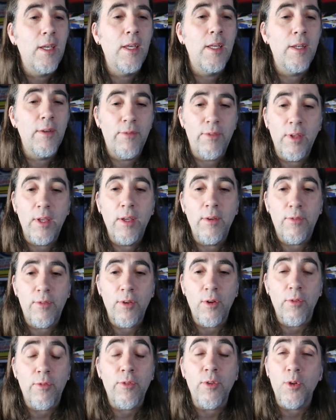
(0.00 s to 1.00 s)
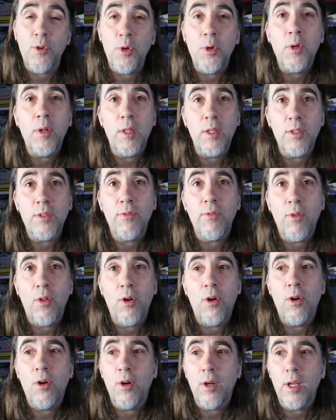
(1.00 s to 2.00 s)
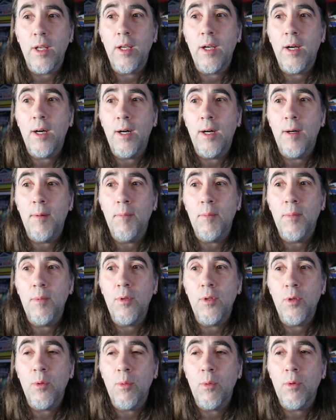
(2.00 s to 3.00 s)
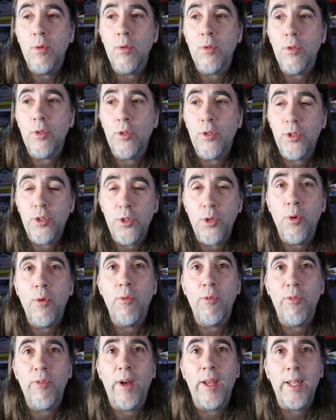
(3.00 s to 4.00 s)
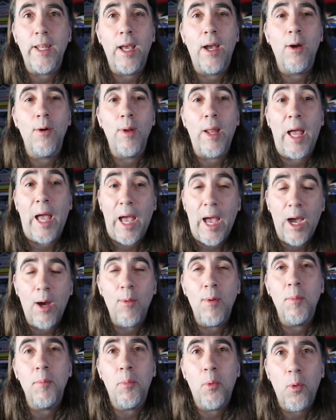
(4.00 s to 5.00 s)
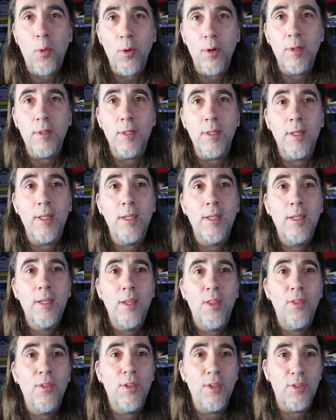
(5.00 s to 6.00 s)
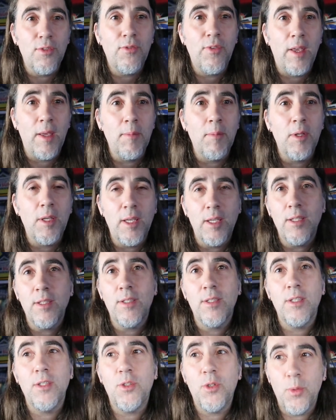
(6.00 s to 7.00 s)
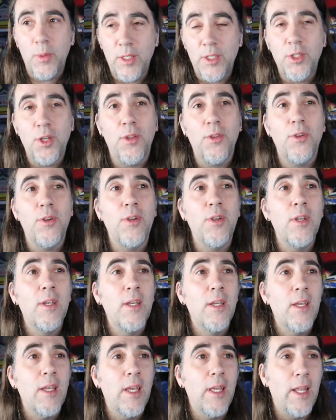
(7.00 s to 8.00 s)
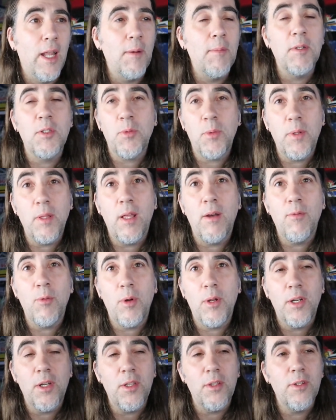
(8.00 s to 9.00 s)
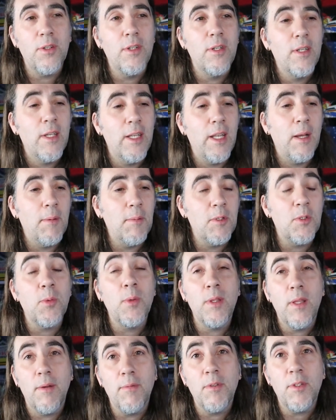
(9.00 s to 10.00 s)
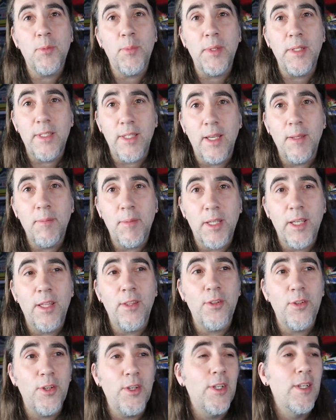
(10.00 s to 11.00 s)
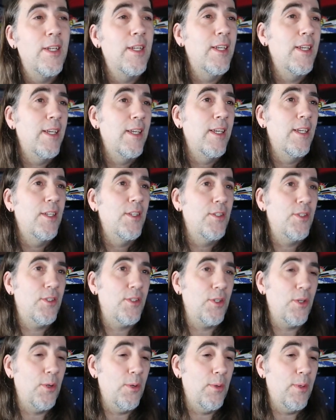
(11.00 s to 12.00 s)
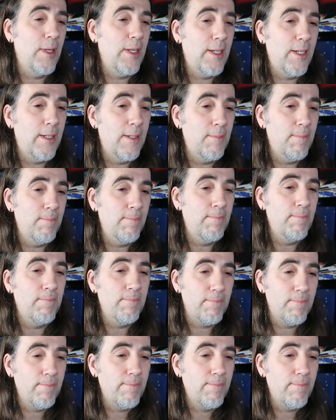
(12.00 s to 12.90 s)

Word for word: and if, if, if you're new to this vlog, um, you will soon find out how important this family is to each other and how much we love one another and how much we love to spend time together. So, um,